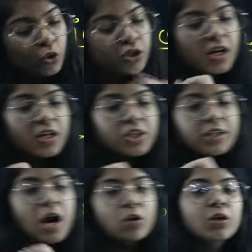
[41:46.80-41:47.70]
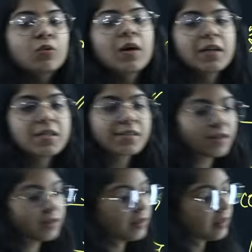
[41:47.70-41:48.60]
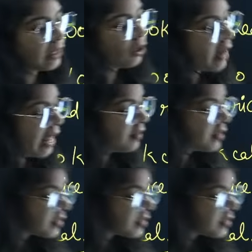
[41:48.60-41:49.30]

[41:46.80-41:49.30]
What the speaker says: search it out. What is the kilocalories